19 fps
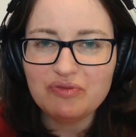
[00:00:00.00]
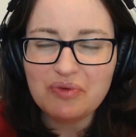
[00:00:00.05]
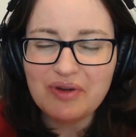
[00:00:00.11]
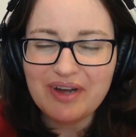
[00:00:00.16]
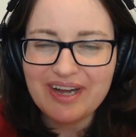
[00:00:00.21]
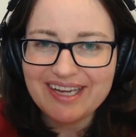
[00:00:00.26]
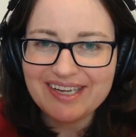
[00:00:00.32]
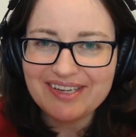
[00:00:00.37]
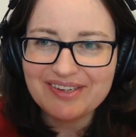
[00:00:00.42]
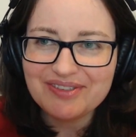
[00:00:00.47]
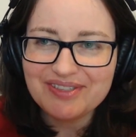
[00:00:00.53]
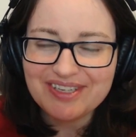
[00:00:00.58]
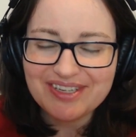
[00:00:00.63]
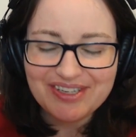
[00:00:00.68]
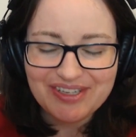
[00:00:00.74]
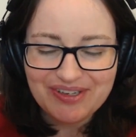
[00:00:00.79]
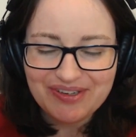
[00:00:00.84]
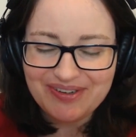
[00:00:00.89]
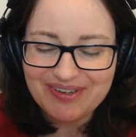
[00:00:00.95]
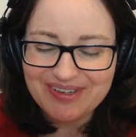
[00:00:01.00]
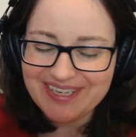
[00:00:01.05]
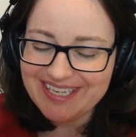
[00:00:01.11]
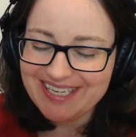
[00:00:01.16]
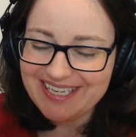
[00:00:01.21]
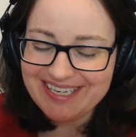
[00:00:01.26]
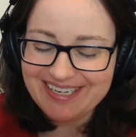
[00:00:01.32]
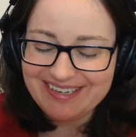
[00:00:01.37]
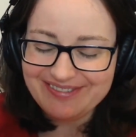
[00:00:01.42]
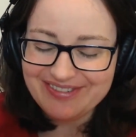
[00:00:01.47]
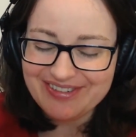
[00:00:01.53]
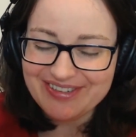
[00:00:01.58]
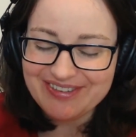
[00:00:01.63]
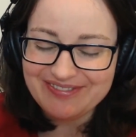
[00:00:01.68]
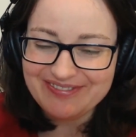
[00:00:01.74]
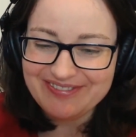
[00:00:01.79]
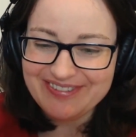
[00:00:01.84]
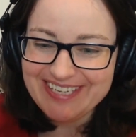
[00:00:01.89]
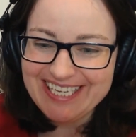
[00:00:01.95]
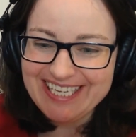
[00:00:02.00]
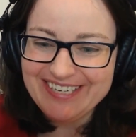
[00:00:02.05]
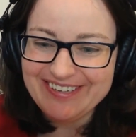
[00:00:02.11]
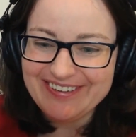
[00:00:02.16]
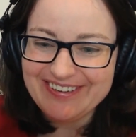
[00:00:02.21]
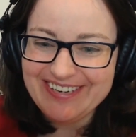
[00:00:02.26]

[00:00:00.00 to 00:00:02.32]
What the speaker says: From what angles are you looking at it from in